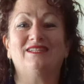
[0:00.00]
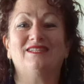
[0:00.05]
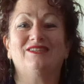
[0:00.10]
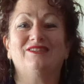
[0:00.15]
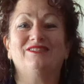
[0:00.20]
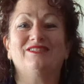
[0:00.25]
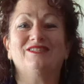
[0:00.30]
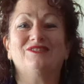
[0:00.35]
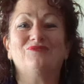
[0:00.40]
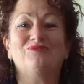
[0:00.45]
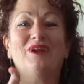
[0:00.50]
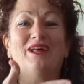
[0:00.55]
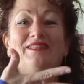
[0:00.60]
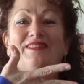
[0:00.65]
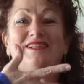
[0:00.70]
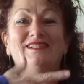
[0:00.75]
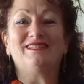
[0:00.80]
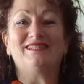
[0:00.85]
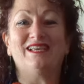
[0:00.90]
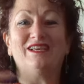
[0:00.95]
So just run
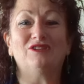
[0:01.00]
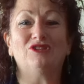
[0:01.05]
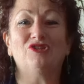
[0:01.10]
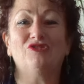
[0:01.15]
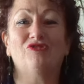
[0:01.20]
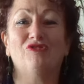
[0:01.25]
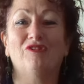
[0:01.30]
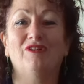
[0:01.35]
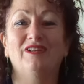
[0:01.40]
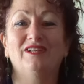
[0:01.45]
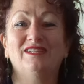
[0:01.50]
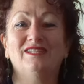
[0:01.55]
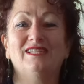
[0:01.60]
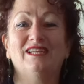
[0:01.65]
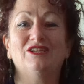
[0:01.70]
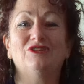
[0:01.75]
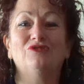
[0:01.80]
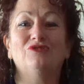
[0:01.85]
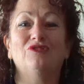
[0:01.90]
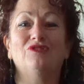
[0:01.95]
that
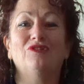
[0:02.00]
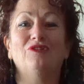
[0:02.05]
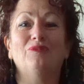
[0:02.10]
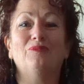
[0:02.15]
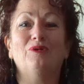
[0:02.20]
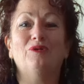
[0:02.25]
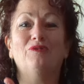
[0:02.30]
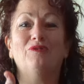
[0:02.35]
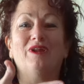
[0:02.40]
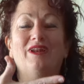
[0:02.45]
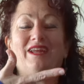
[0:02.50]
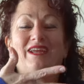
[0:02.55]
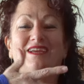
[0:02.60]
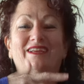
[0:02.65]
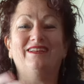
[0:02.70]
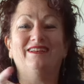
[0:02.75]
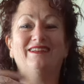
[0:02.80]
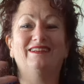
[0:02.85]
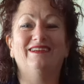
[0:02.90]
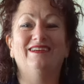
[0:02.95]
central
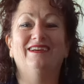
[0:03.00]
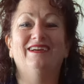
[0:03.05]
meridian.